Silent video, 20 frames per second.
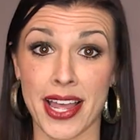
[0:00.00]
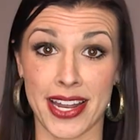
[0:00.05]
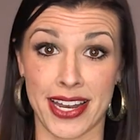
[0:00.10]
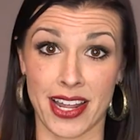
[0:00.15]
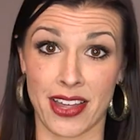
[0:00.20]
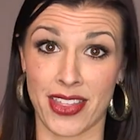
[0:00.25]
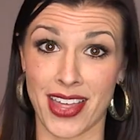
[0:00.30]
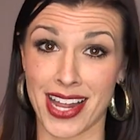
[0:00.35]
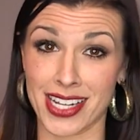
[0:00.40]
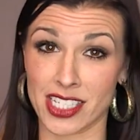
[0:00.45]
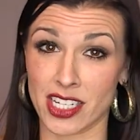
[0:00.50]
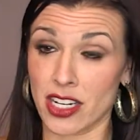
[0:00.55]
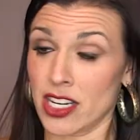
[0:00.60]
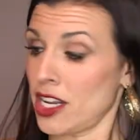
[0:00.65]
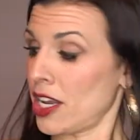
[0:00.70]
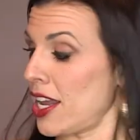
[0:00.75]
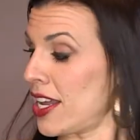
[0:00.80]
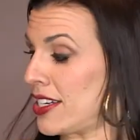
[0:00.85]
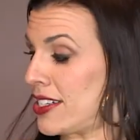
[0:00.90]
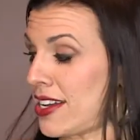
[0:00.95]
Now that's going to
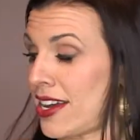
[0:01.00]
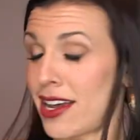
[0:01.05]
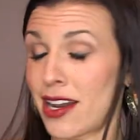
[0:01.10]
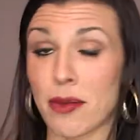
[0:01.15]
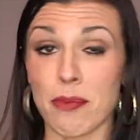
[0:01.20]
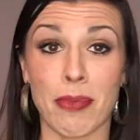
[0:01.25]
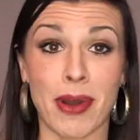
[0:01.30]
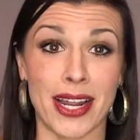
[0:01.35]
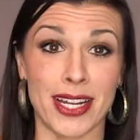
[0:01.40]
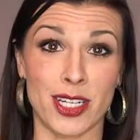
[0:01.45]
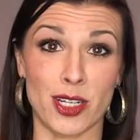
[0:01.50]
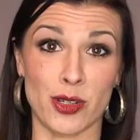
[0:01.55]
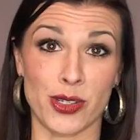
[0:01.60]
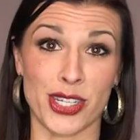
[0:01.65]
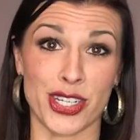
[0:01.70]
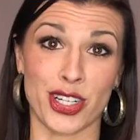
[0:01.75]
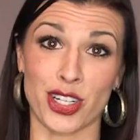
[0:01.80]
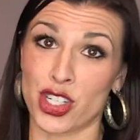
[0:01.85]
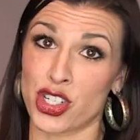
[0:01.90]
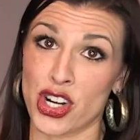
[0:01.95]
get done by
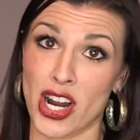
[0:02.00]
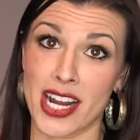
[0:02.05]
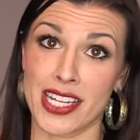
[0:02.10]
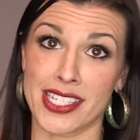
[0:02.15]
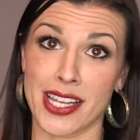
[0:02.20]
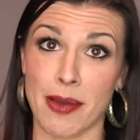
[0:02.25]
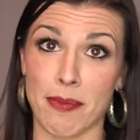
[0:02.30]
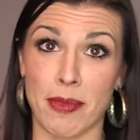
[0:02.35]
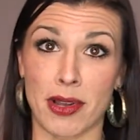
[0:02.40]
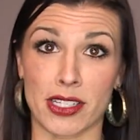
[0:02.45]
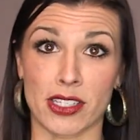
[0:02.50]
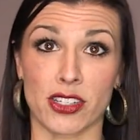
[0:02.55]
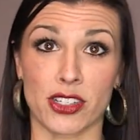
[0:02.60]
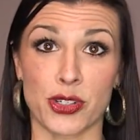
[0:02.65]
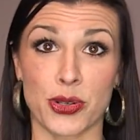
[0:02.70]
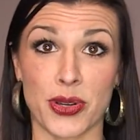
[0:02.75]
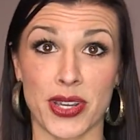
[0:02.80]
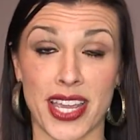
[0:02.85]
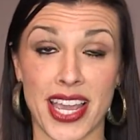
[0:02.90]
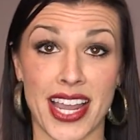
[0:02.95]
using your tricep muscle
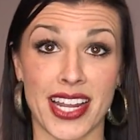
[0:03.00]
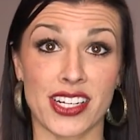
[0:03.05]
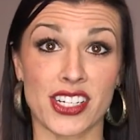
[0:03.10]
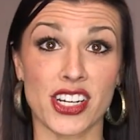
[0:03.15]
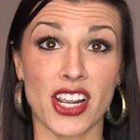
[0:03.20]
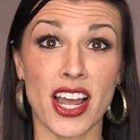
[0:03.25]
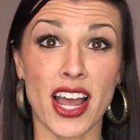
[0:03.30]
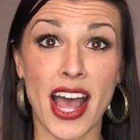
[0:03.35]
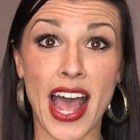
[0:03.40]
to engage.